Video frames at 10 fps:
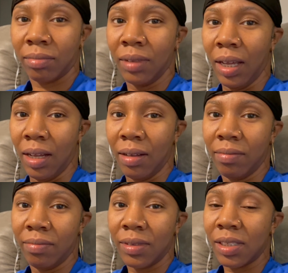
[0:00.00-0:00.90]
Yeah.
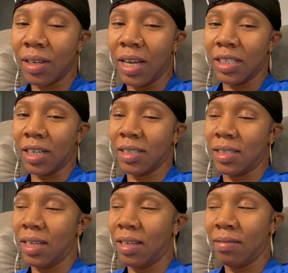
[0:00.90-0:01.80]
So as y'all
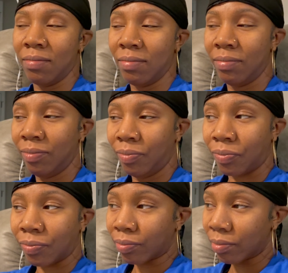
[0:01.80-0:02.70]
see,
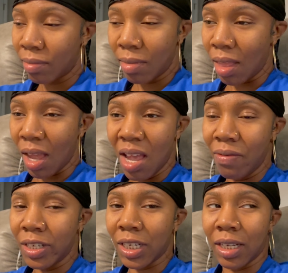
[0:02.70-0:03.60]

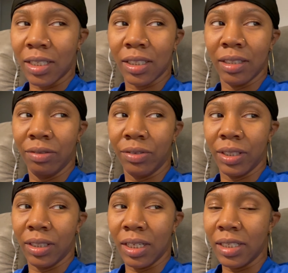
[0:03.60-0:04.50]
every child is
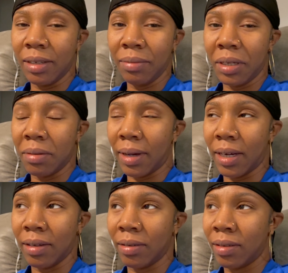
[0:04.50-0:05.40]
different. It's something
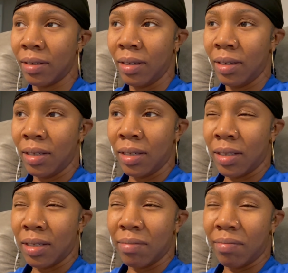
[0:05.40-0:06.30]
about
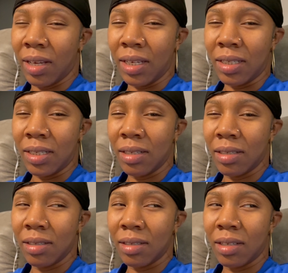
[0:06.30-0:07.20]

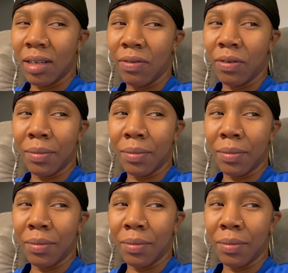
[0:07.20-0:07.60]
messes and stuff for